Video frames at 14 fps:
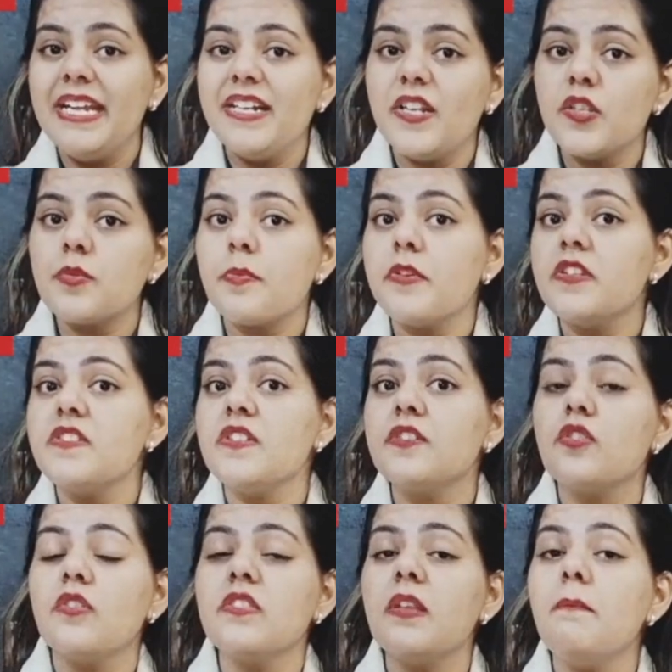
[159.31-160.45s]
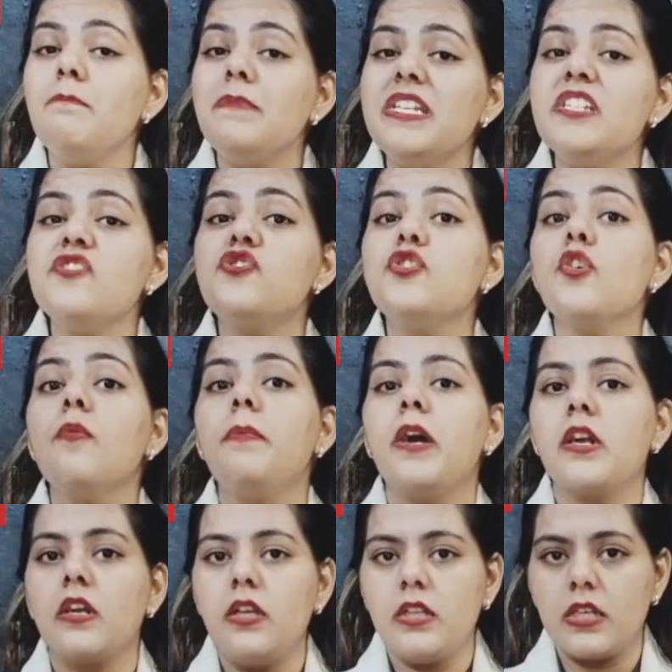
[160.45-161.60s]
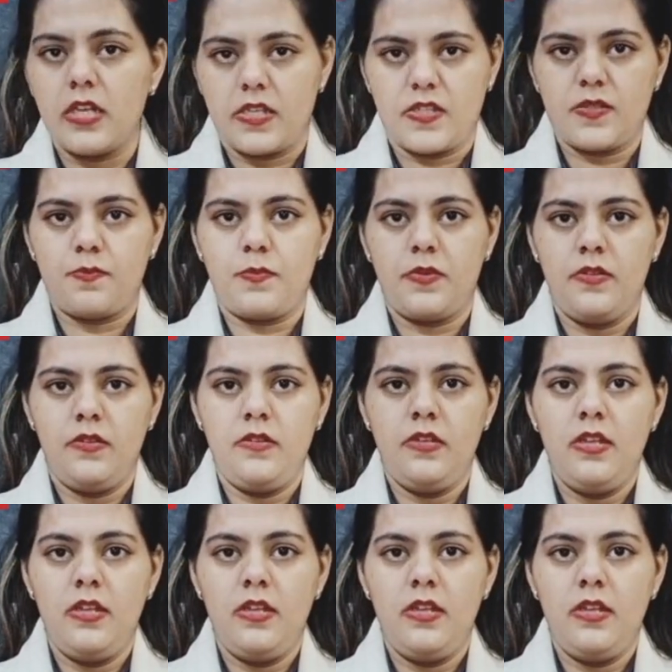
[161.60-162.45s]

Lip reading: It is present on the mesiobuccal cusp,